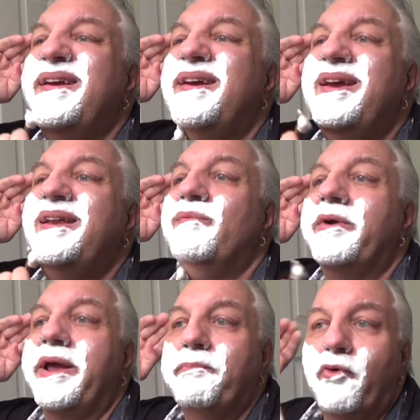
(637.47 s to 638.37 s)
And
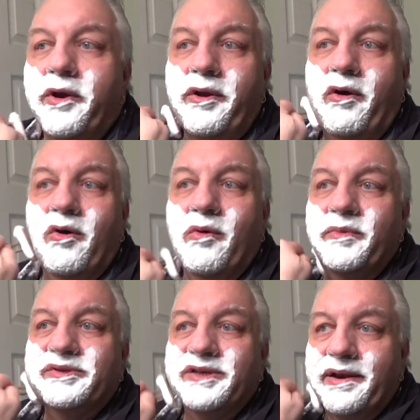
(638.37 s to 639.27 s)
when I brought it home
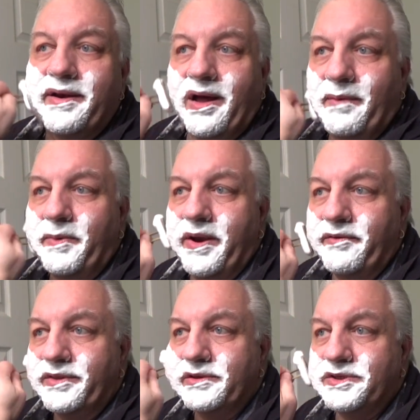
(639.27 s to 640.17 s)
and set it up and
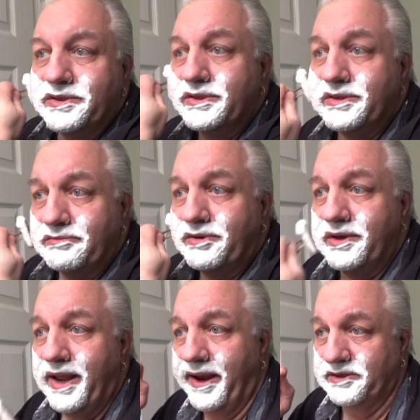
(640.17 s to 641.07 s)
everything, she says, "This is
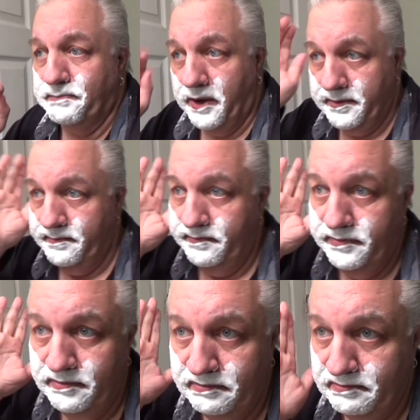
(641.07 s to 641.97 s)
really nice, but
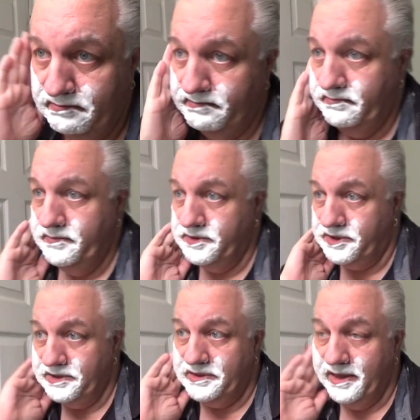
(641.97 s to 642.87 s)

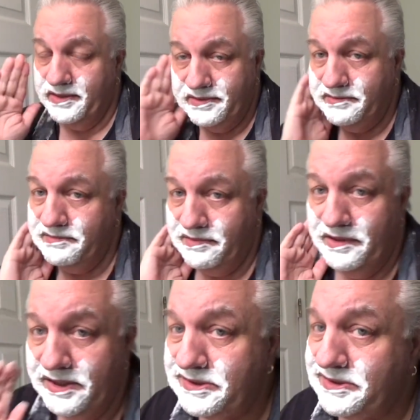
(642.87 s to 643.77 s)
she said,
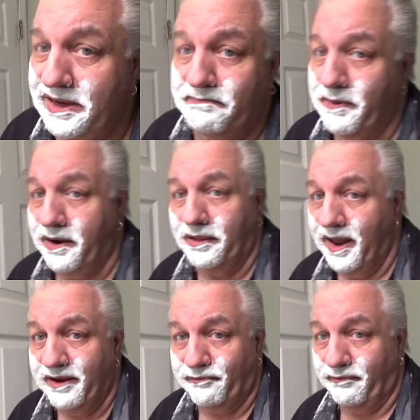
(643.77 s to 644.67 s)
this thing better
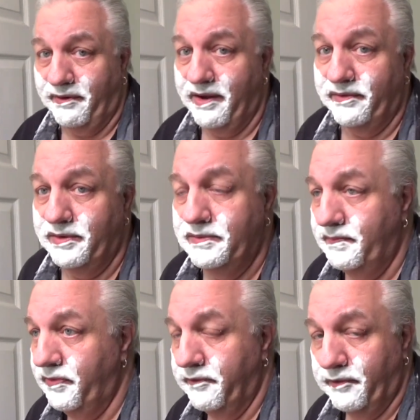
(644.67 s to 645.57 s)
last forever
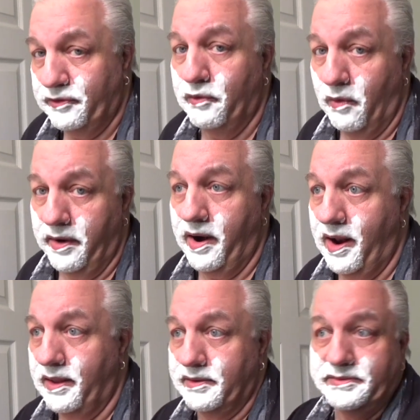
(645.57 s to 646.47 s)
for
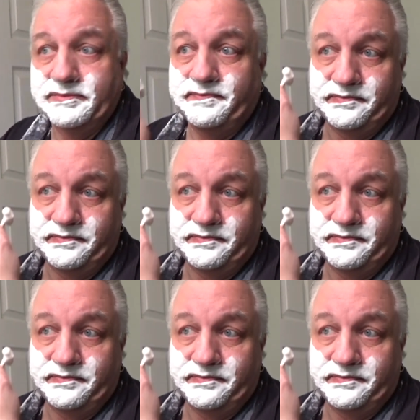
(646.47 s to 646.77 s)
$200.